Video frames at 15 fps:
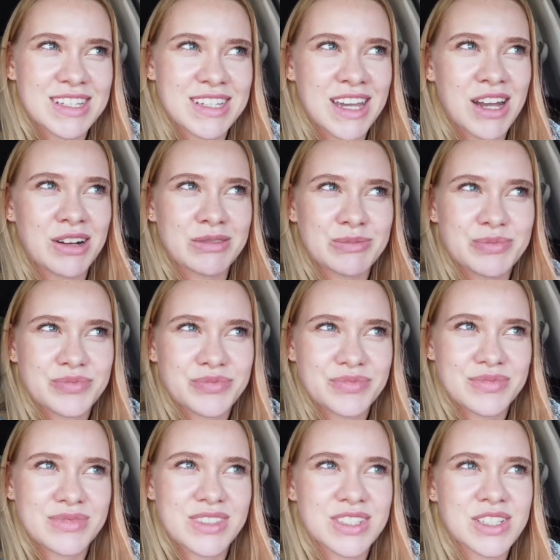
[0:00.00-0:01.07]
Yeah,
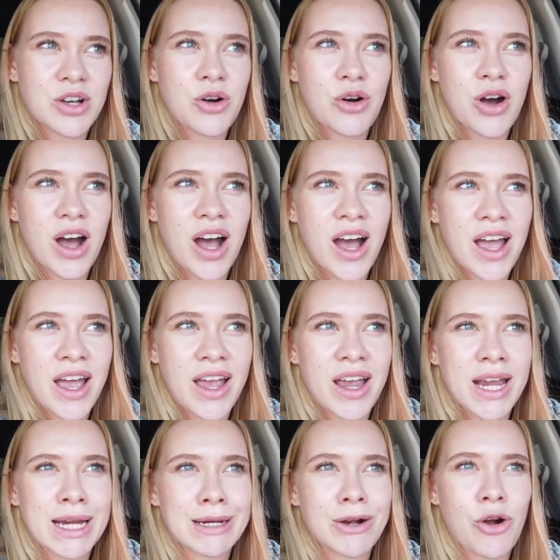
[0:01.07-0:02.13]
so
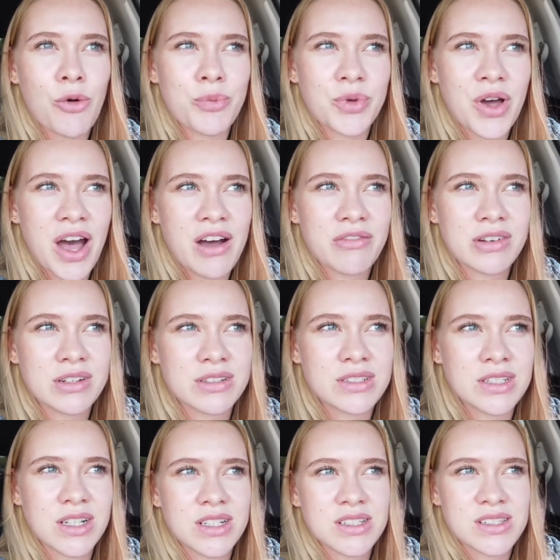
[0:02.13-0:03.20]
I hope you have a
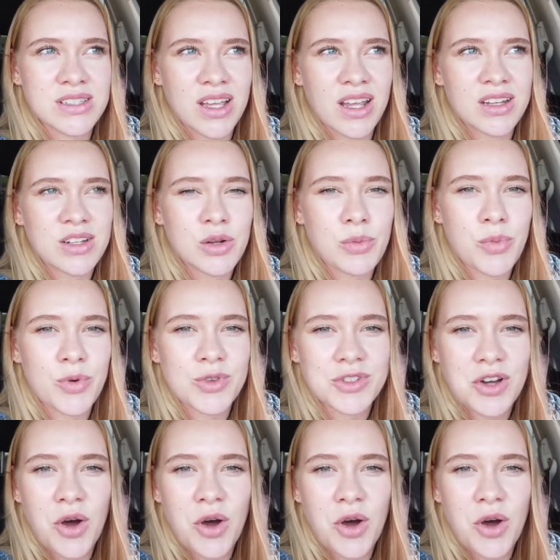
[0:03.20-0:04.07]
little understanding about